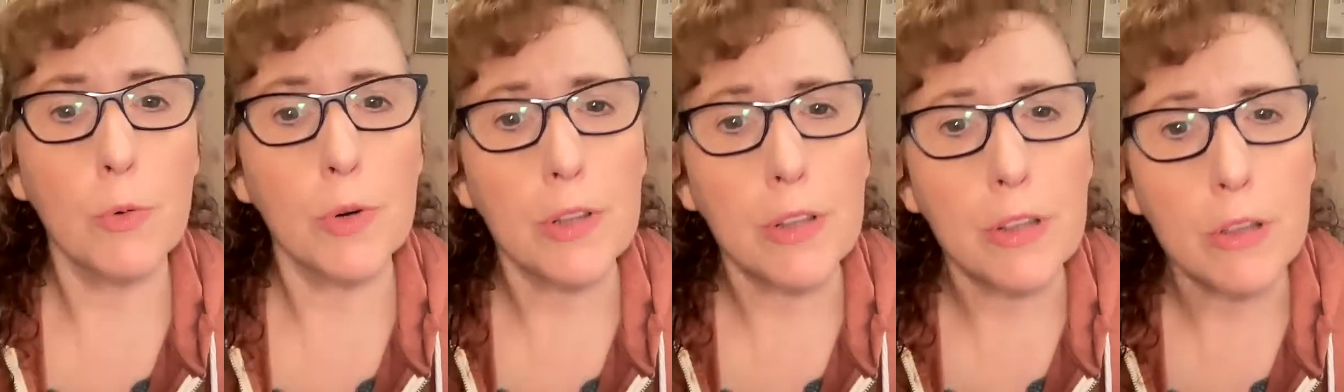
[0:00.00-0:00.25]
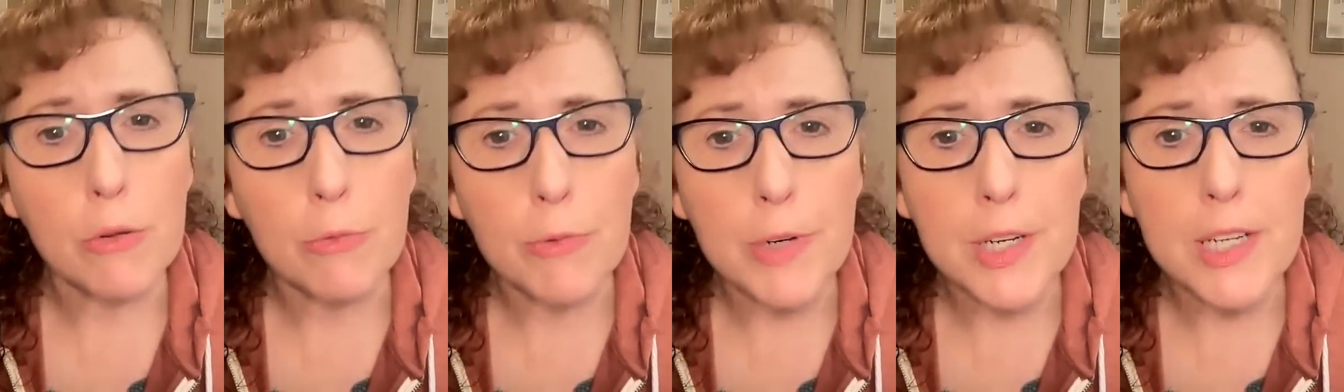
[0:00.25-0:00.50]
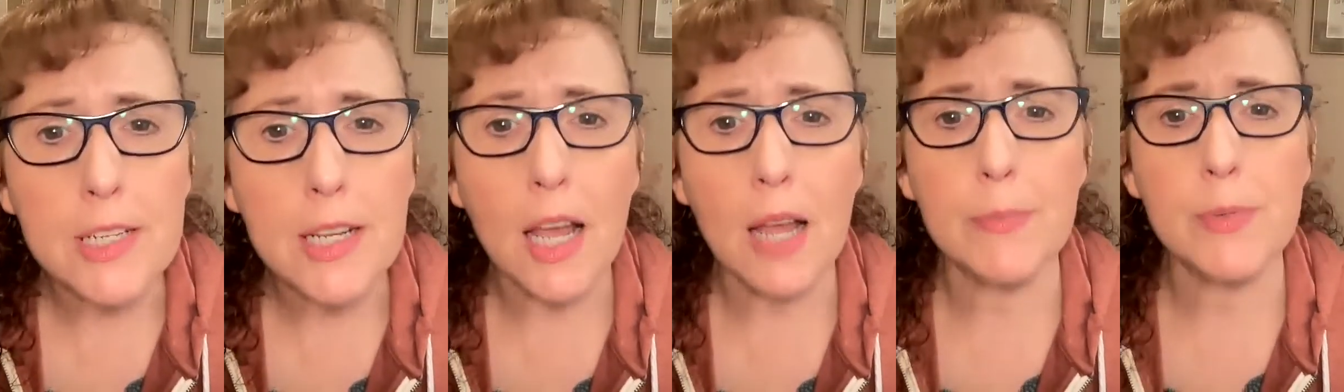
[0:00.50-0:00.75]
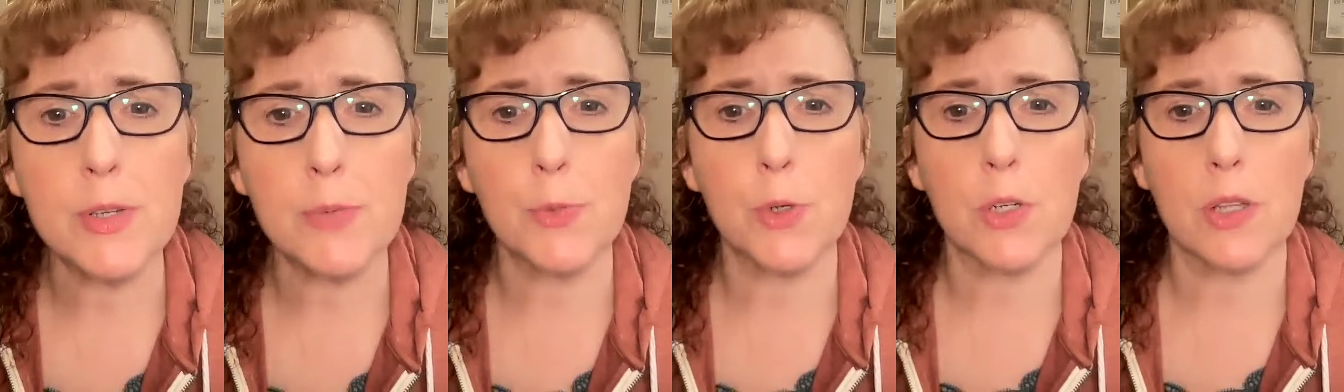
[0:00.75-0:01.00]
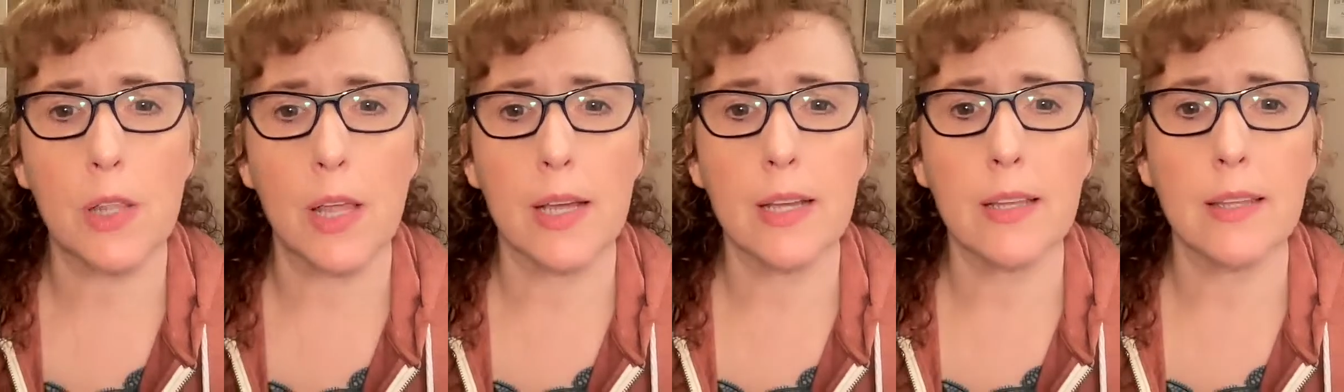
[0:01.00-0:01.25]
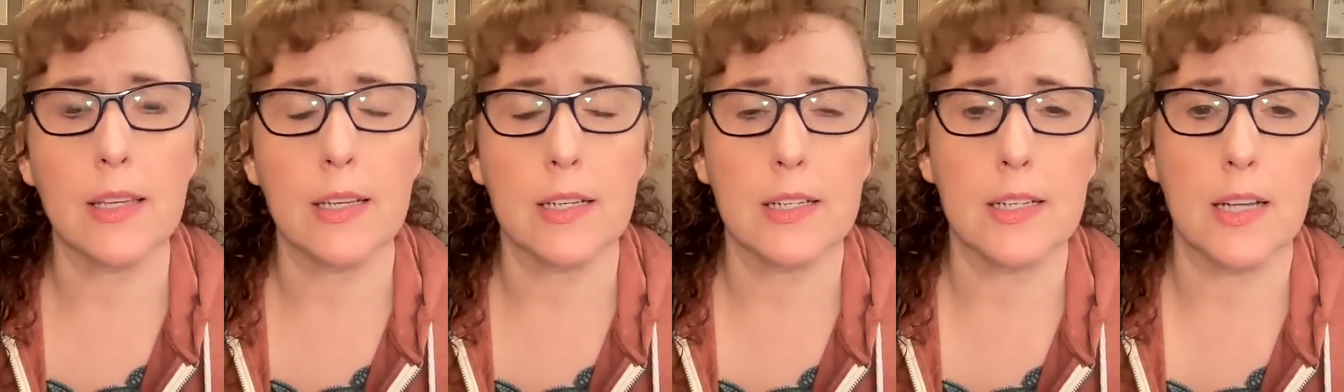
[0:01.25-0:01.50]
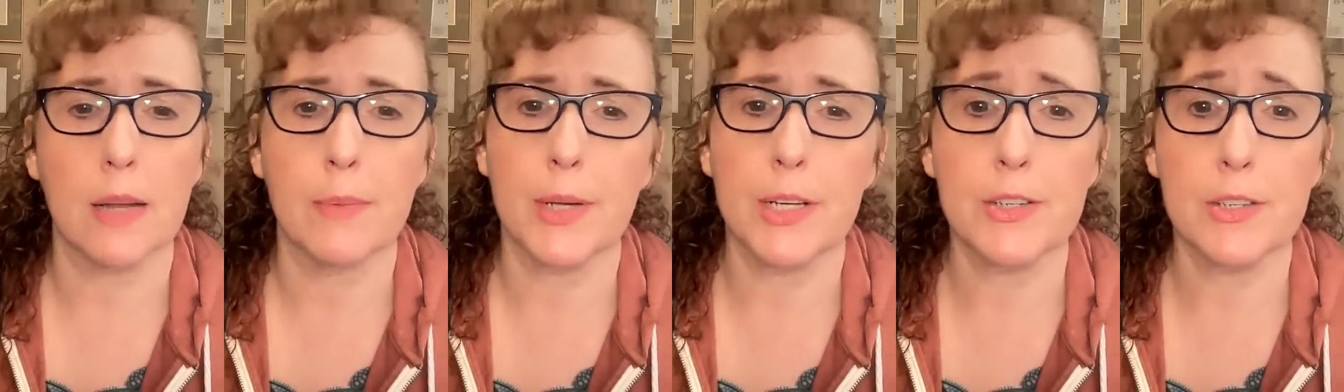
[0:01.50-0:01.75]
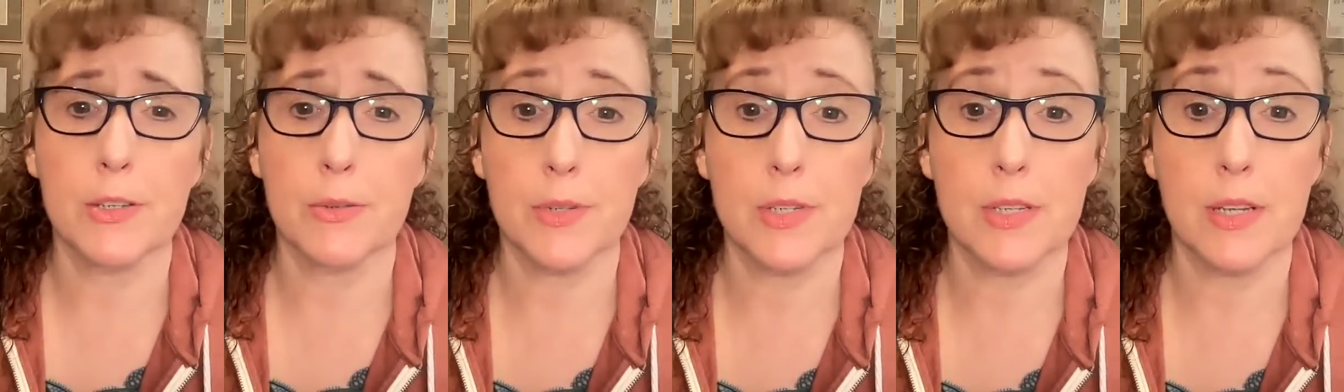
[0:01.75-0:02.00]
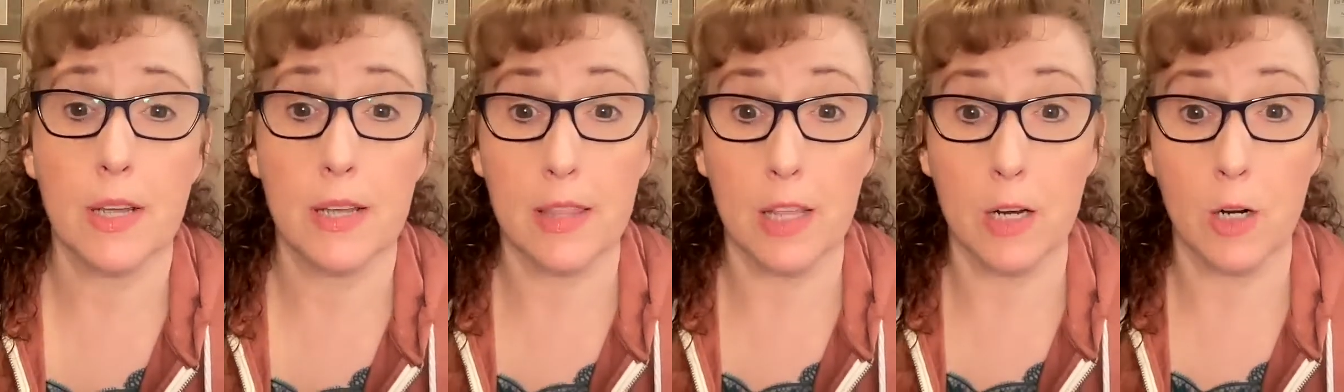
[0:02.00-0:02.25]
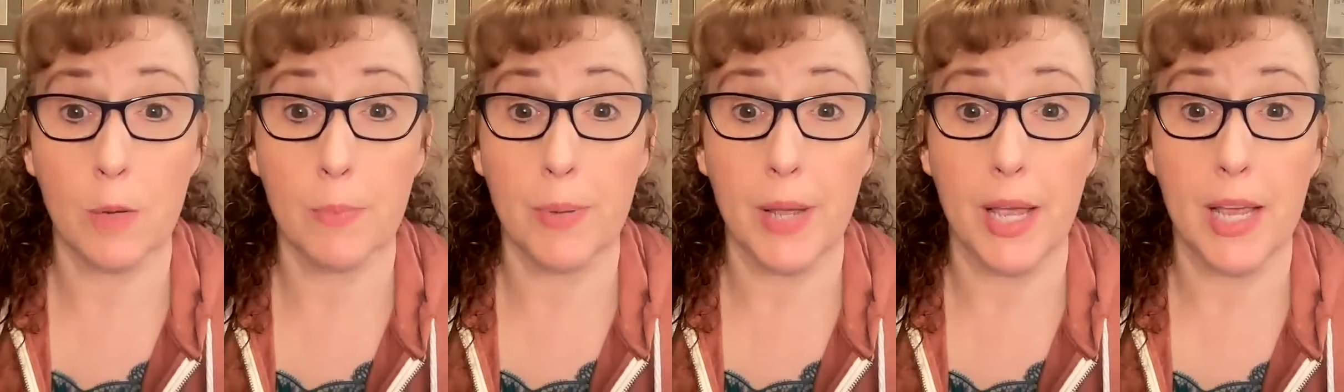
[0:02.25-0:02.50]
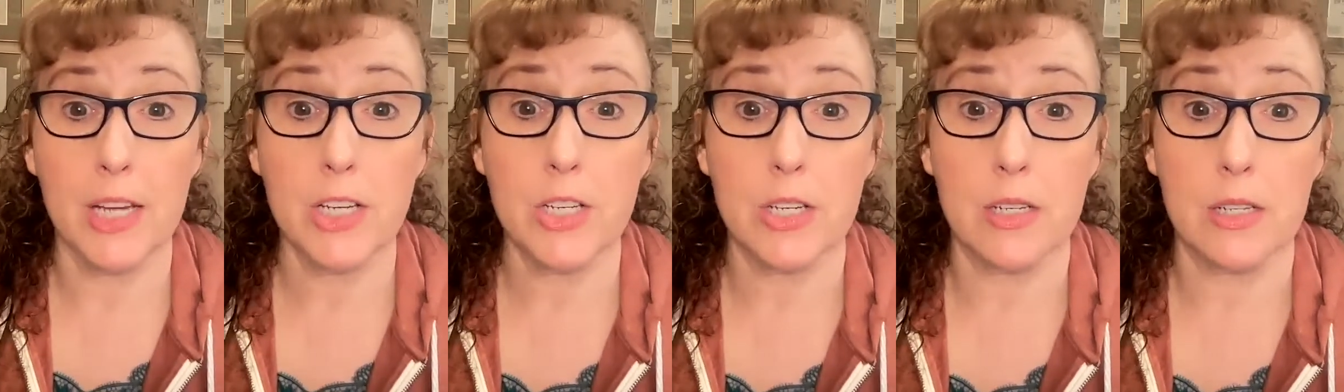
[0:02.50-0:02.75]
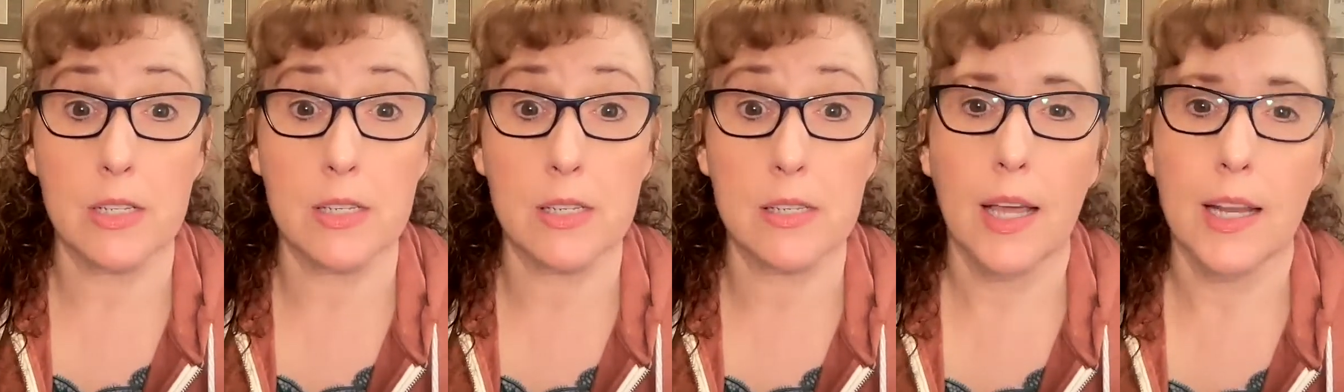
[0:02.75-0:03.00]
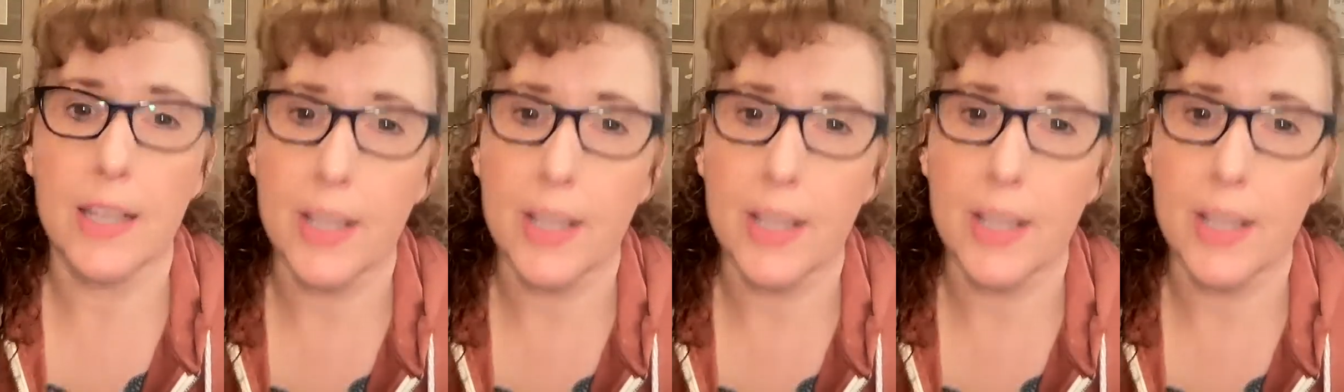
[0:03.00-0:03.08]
We're three times more likely to die by suicide than our patients.